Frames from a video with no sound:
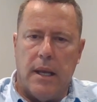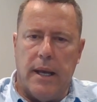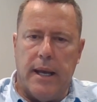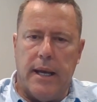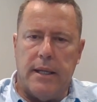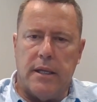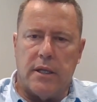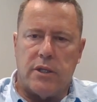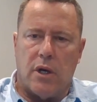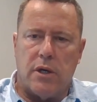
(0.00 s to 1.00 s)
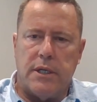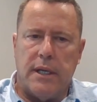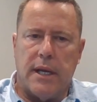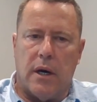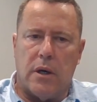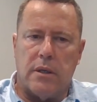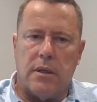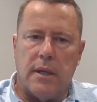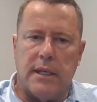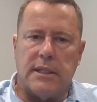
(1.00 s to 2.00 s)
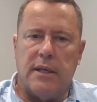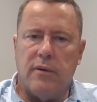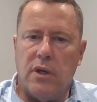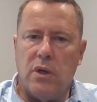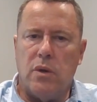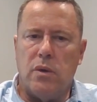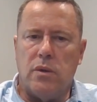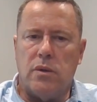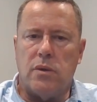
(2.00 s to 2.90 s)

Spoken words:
and the authority God has given you